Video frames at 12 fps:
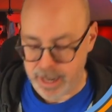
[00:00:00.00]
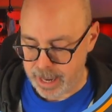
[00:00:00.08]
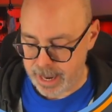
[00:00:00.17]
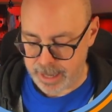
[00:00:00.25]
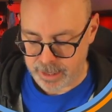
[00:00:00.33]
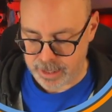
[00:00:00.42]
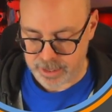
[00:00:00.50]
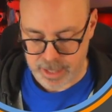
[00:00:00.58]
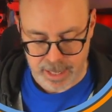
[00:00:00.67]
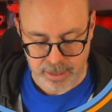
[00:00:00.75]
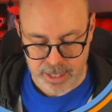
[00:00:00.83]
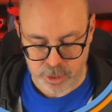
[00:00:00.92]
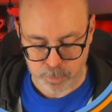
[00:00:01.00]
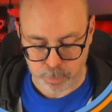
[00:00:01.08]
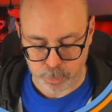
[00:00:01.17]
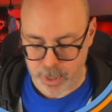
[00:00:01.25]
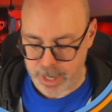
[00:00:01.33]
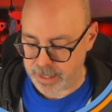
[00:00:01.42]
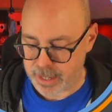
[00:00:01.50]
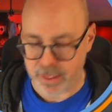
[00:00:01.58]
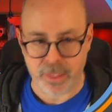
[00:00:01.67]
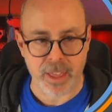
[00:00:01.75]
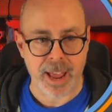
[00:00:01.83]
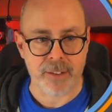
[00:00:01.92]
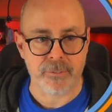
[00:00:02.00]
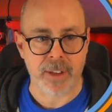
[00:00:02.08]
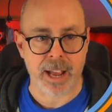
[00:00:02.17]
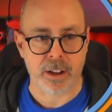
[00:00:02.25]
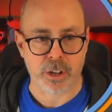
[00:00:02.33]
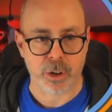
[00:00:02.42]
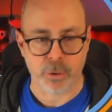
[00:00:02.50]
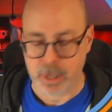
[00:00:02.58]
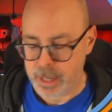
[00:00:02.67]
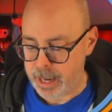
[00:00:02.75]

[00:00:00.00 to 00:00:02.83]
and let's say let's print that value.